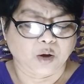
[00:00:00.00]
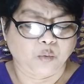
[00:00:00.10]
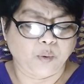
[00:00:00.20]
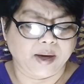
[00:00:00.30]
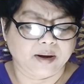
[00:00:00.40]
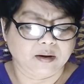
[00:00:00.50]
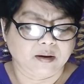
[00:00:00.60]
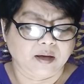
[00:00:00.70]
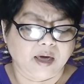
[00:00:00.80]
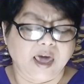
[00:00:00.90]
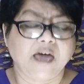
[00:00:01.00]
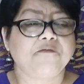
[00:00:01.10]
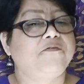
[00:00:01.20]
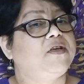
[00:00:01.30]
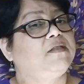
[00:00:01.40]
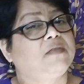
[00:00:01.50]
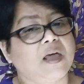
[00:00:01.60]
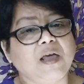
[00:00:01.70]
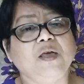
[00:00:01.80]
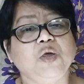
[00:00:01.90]
when
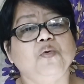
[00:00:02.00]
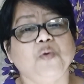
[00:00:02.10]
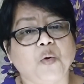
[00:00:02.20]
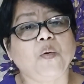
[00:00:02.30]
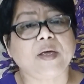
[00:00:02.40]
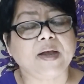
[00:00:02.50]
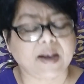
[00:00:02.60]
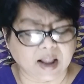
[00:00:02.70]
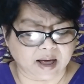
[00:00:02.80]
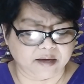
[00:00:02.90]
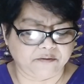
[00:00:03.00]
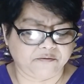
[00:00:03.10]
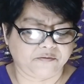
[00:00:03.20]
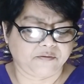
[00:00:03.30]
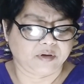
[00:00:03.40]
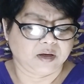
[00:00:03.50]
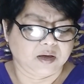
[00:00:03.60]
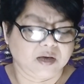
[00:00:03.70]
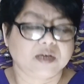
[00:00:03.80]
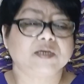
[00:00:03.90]
everything you know in life
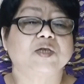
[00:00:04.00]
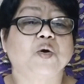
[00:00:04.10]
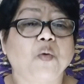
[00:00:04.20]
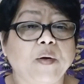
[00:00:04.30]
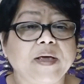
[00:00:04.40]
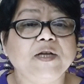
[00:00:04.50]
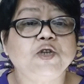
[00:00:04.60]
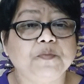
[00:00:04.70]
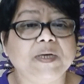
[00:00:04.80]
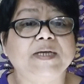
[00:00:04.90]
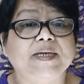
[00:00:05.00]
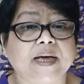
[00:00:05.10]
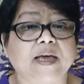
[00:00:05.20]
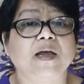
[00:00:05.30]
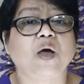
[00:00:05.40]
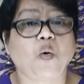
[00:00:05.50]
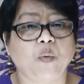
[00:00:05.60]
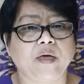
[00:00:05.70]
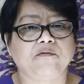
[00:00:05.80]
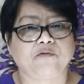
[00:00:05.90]
is going to be taken
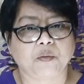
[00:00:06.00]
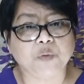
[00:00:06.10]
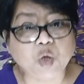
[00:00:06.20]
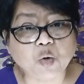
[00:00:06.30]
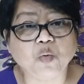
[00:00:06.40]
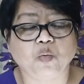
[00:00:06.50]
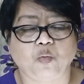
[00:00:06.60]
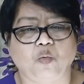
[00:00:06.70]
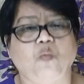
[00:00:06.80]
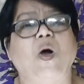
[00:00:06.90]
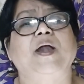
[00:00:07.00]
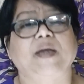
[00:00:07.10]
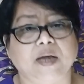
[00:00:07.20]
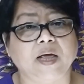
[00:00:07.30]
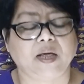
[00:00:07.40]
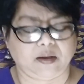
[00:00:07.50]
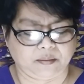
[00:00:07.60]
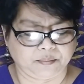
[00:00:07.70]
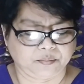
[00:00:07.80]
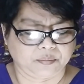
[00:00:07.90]
away from you one day.
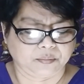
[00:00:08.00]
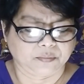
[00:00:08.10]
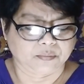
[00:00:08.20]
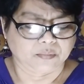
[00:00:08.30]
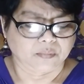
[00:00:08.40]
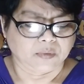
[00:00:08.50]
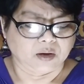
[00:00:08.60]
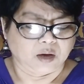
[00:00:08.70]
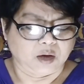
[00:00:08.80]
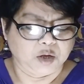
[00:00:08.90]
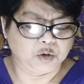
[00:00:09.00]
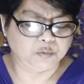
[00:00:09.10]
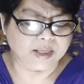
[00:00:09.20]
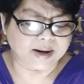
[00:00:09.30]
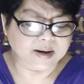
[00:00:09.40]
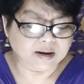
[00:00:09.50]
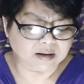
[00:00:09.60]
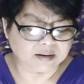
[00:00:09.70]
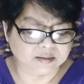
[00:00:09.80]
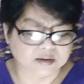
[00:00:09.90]
You then
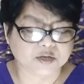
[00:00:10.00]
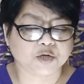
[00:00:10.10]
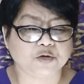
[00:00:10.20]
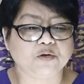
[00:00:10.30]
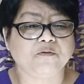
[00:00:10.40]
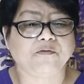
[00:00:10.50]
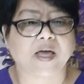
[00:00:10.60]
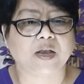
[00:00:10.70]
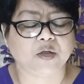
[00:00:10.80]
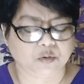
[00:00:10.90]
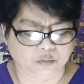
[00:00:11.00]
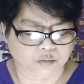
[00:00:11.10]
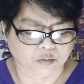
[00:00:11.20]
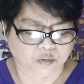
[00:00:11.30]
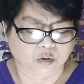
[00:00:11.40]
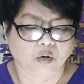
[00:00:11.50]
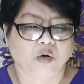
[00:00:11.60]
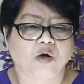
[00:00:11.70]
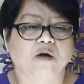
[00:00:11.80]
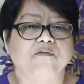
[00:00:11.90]
learn the true value
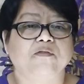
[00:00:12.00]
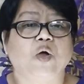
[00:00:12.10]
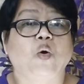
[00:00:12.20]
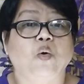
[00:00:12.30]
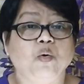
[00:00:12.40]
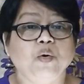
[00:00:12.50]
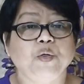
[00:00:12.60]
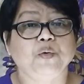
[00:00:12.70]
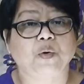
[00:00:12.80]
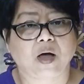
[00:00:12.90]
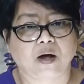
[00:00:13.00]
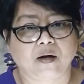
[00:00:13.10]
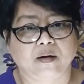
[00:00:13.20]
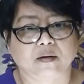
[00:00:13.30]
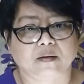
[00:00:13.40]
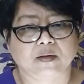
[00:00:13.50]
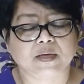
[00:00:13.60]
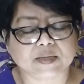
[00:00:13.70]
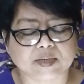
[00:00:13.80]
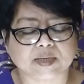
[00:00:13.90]
of who you are
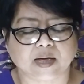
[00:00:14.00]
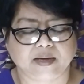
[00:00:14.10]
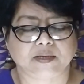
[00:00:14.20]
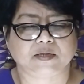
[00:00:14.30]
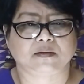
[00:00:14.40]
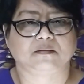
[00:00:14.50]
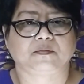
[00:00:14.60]
inside.